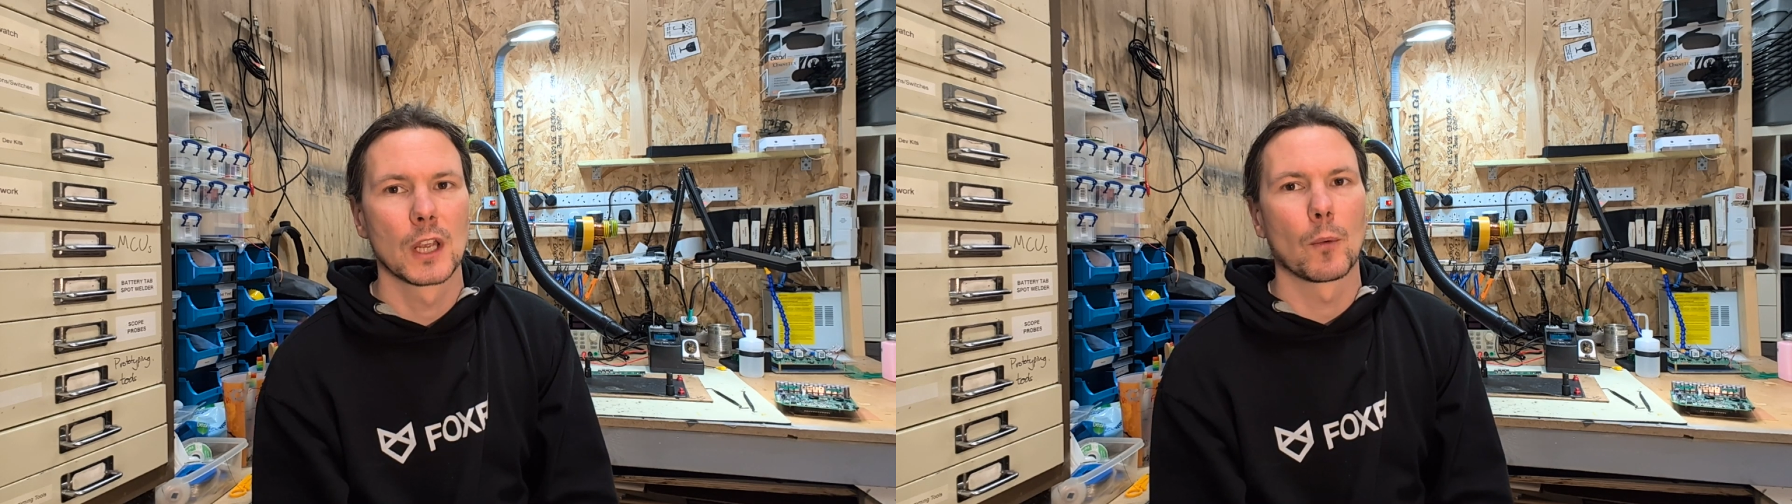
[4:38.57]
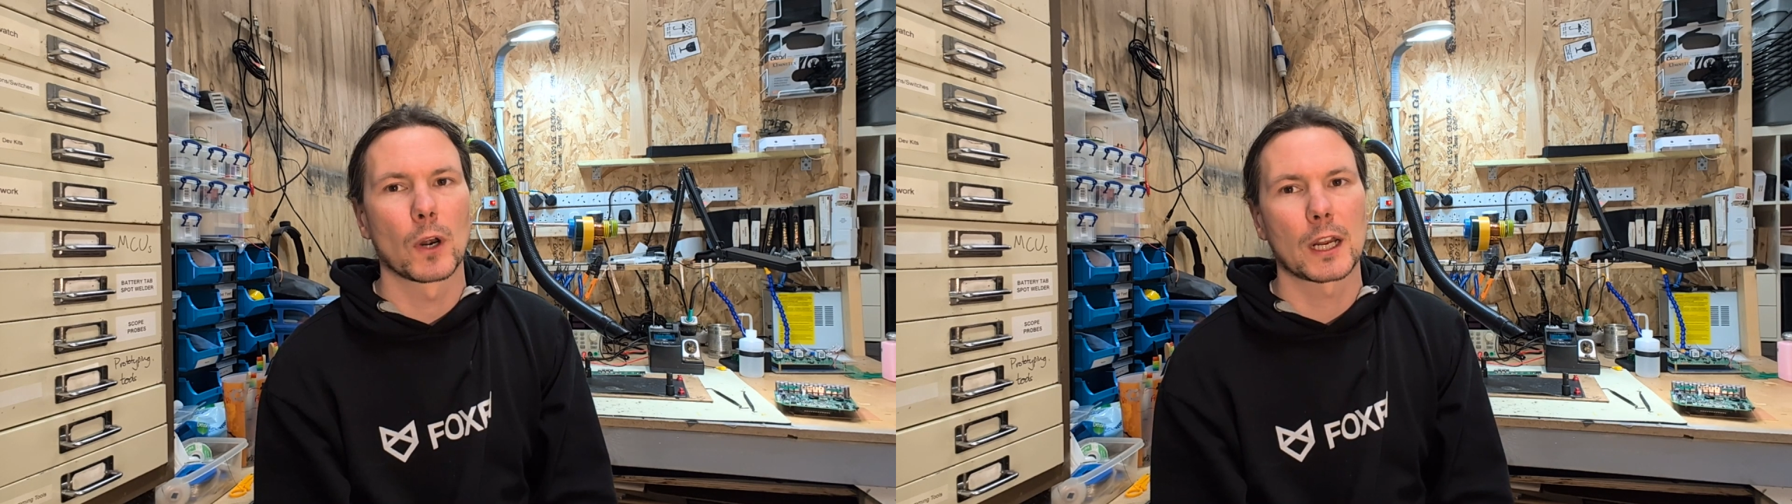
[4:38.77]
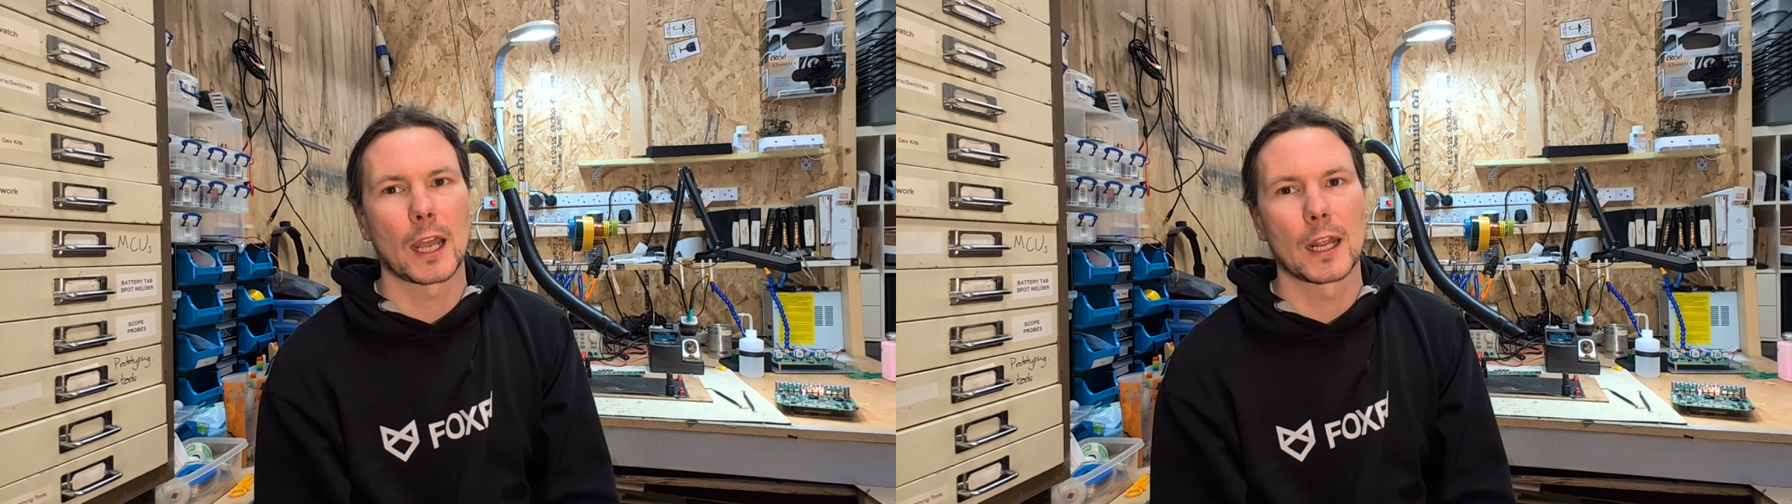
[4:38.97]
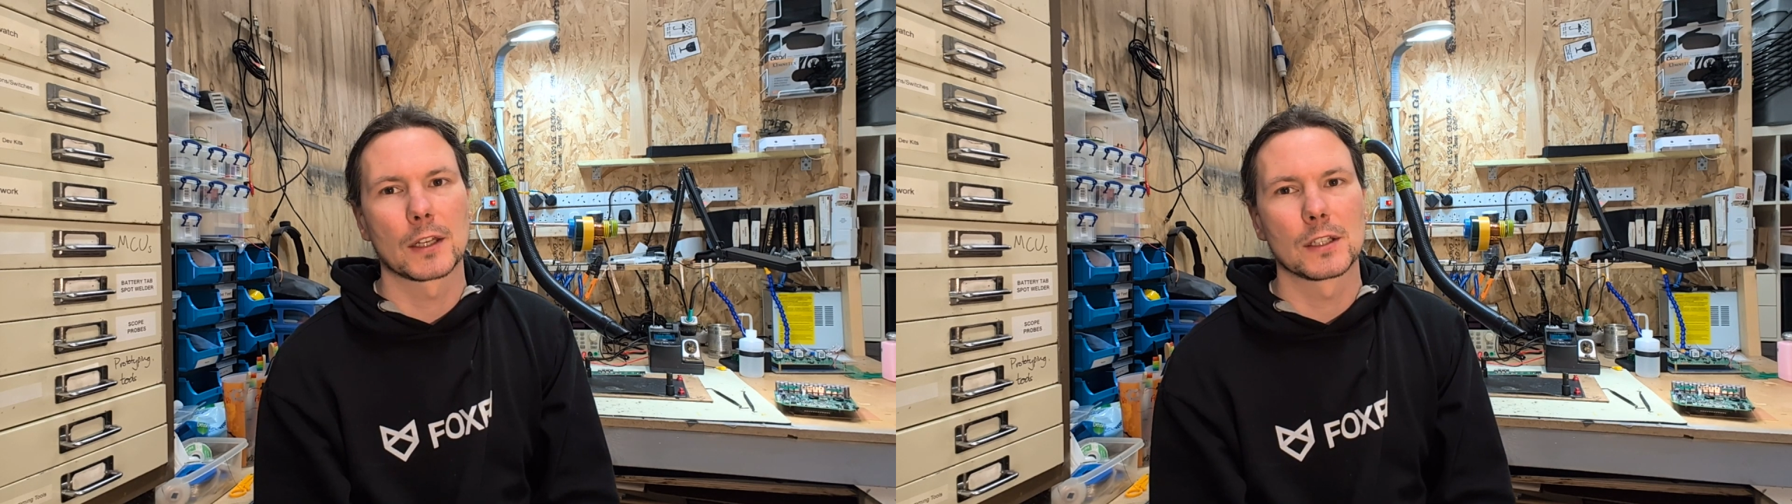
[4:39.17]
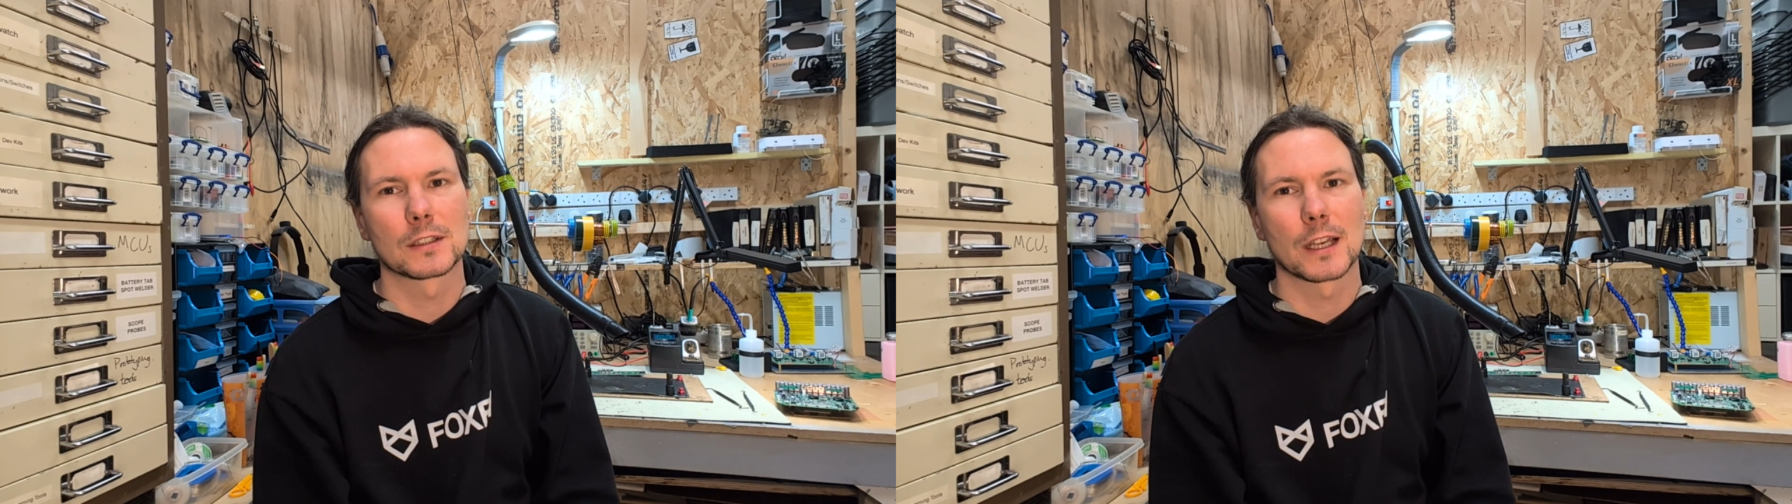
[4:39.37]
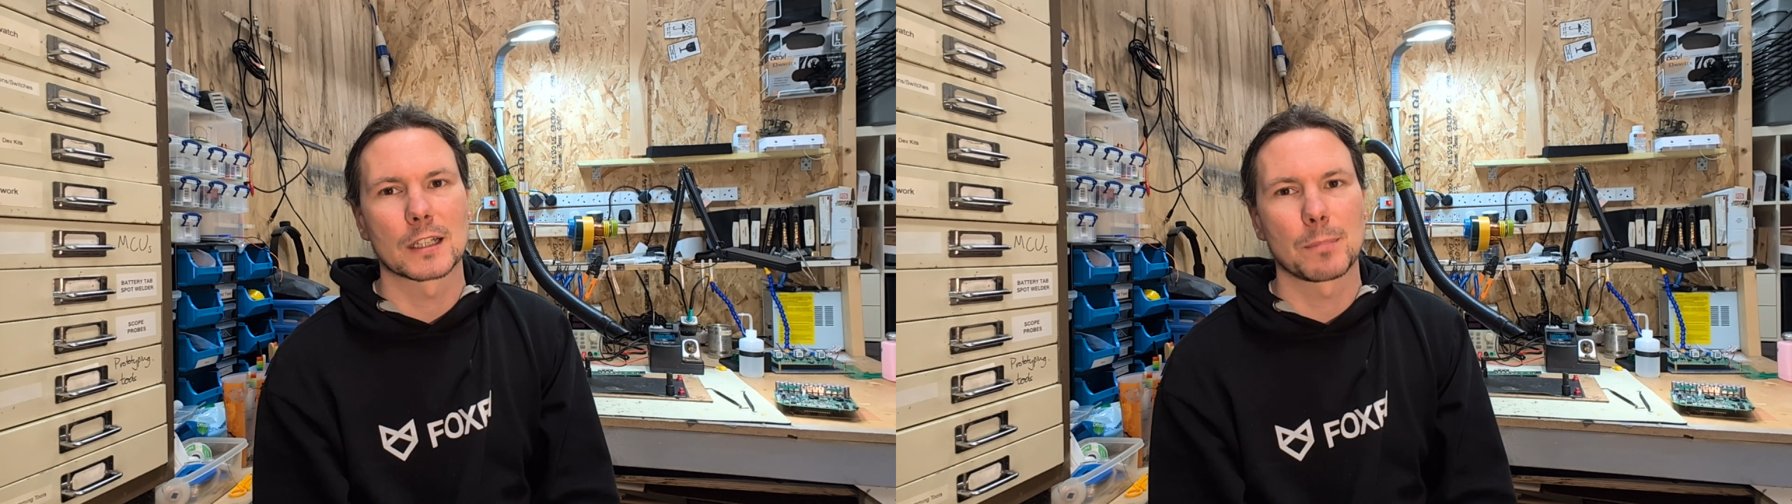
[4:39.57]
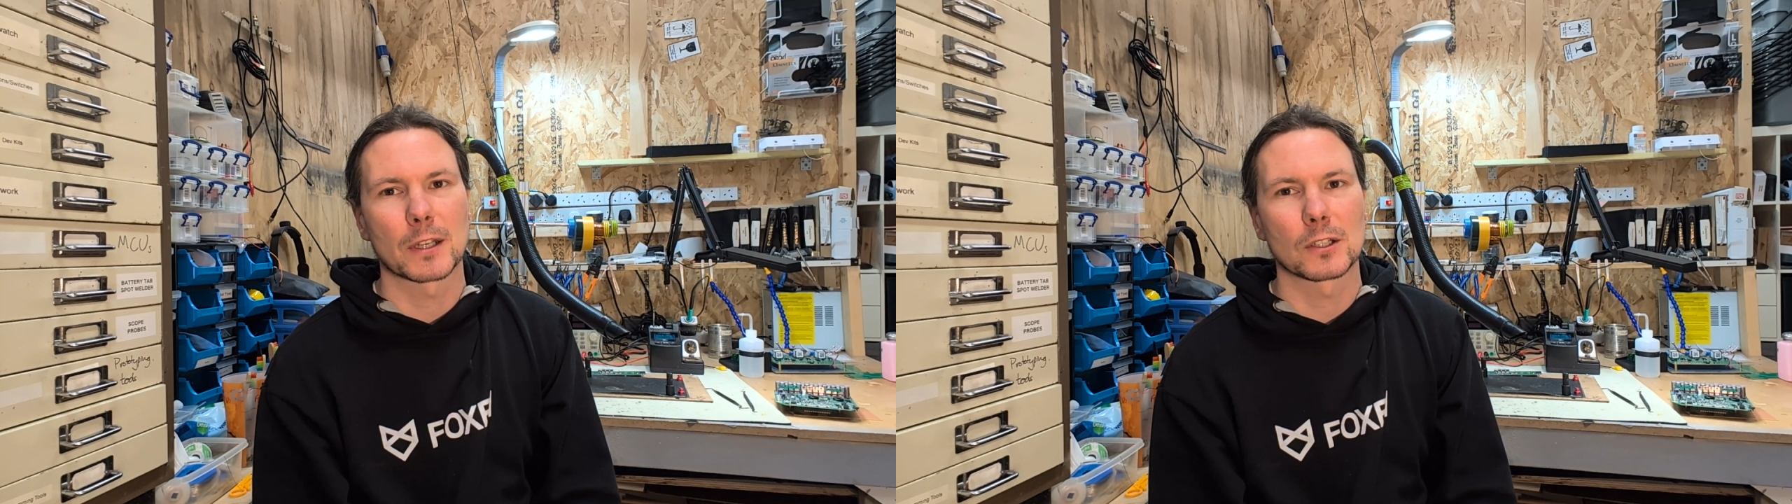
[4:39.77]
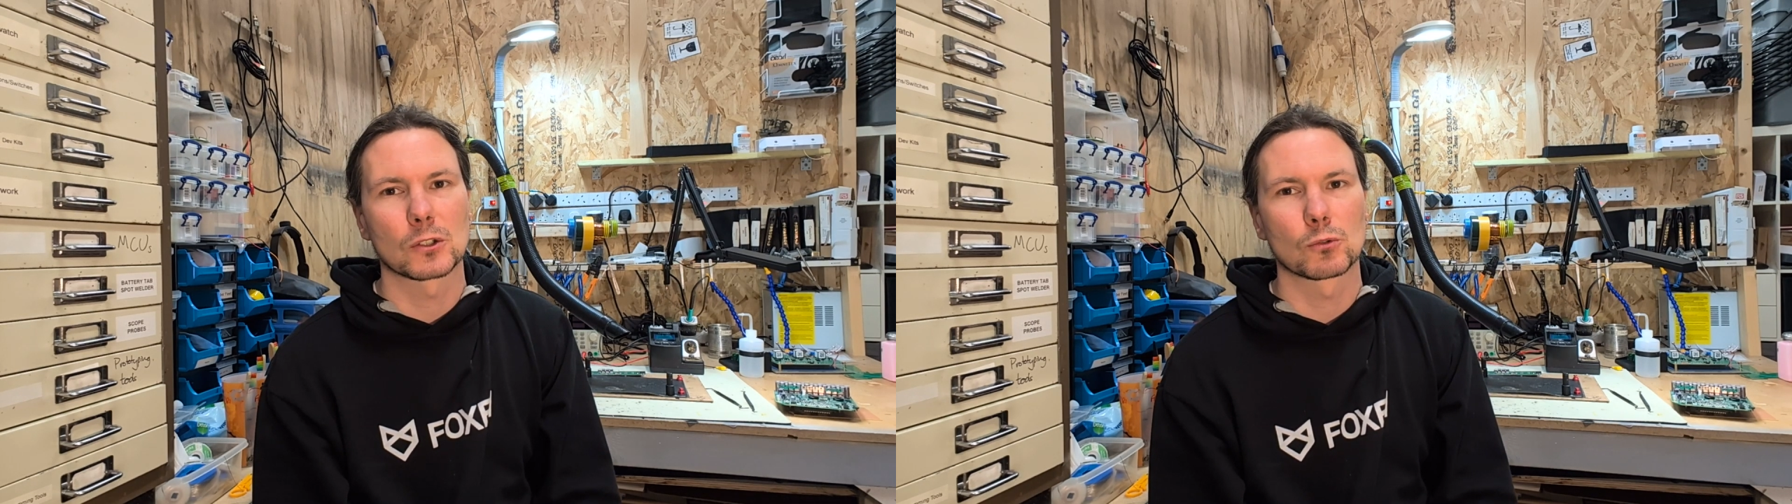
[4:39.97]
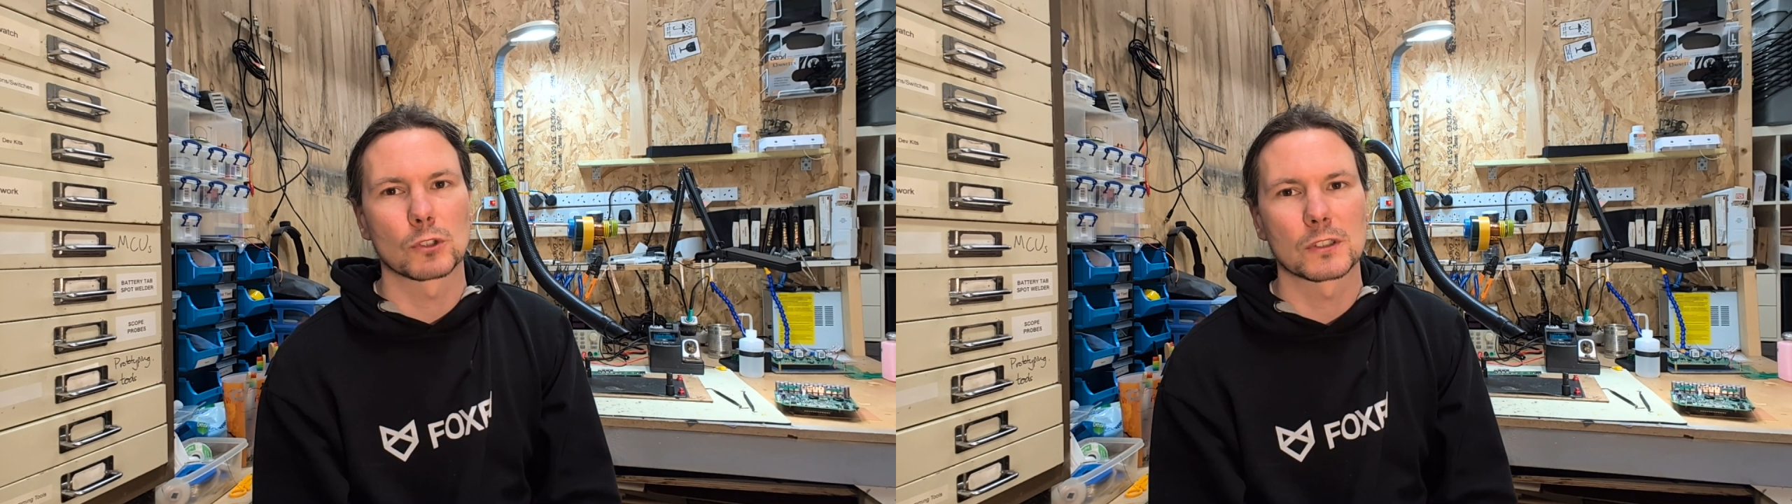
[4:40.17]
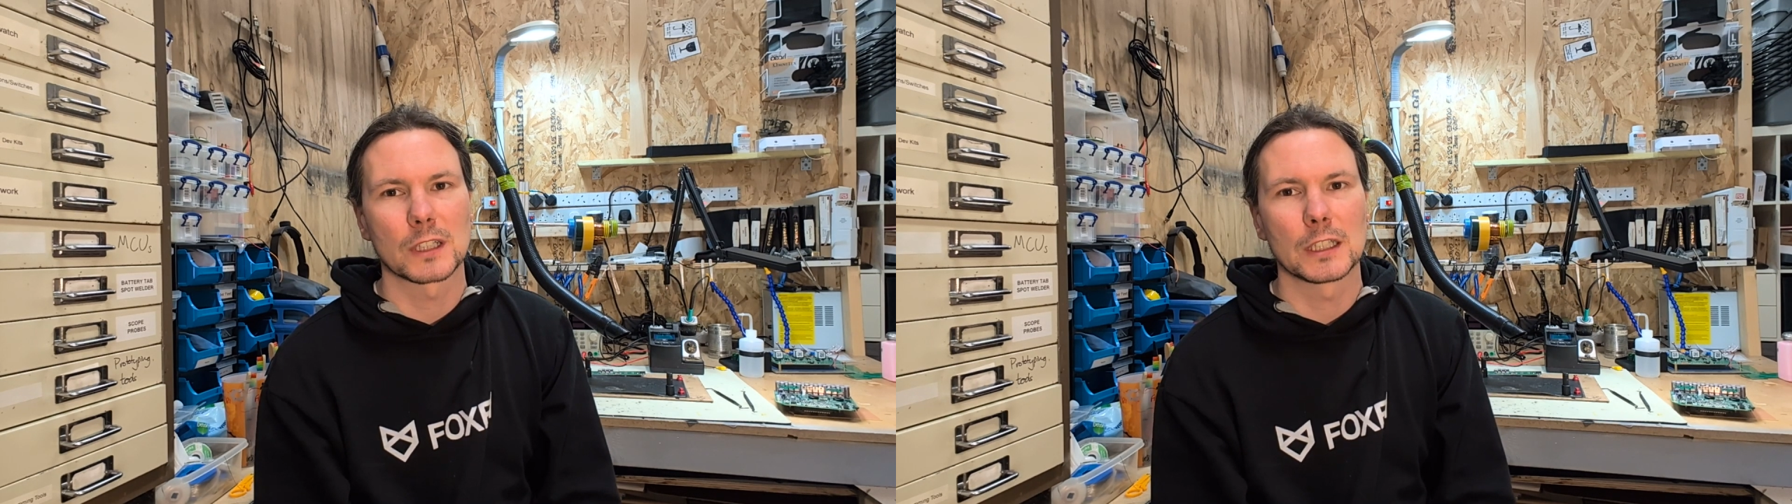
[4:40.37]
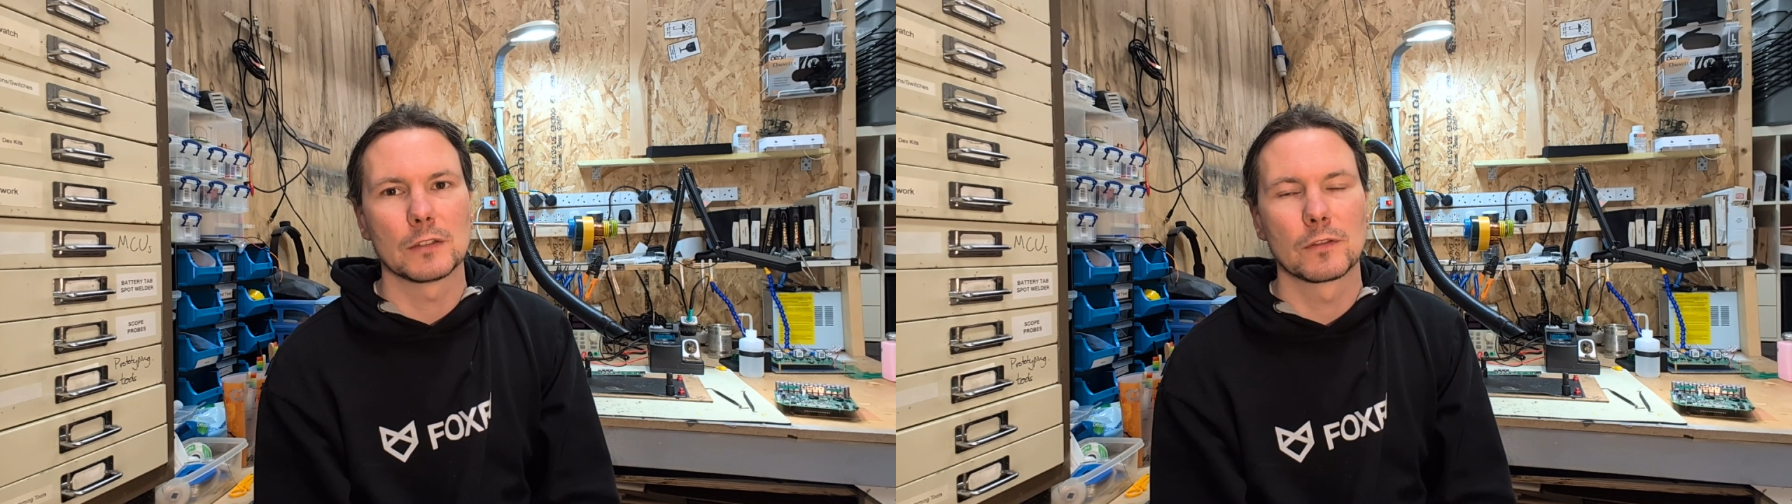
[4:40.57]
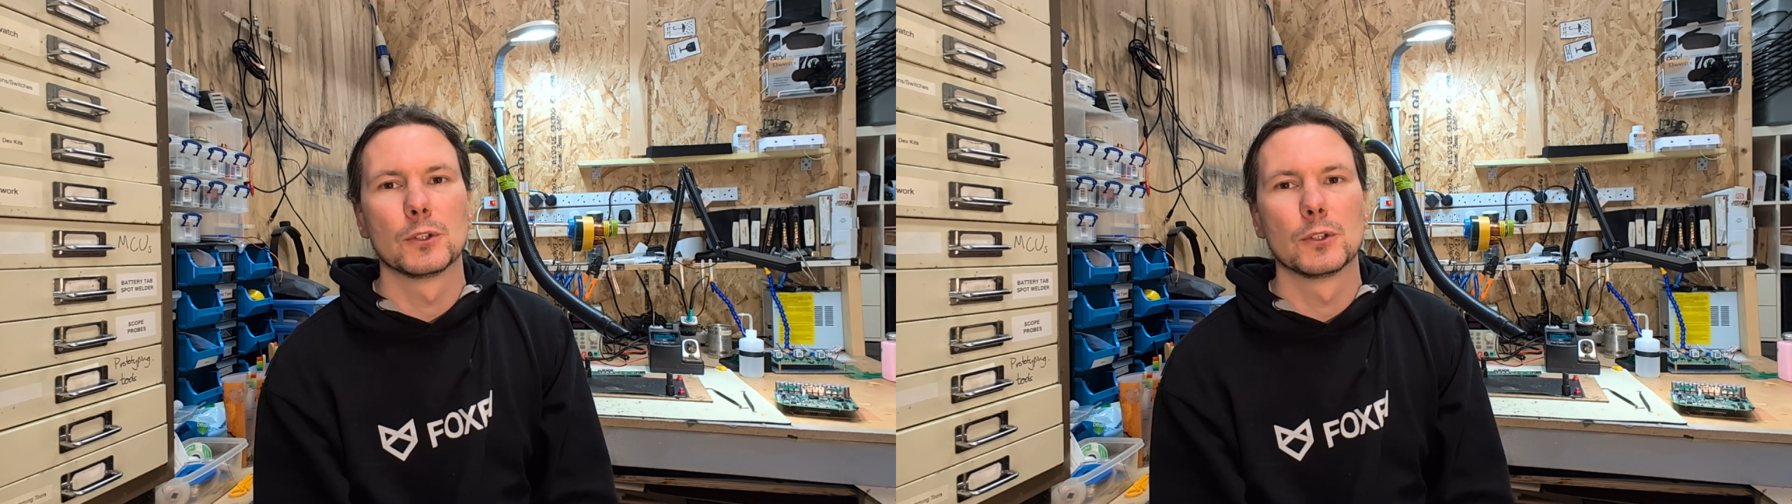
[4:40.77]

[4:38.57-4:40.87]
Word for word: and what CAN IDs they're expecting to receive.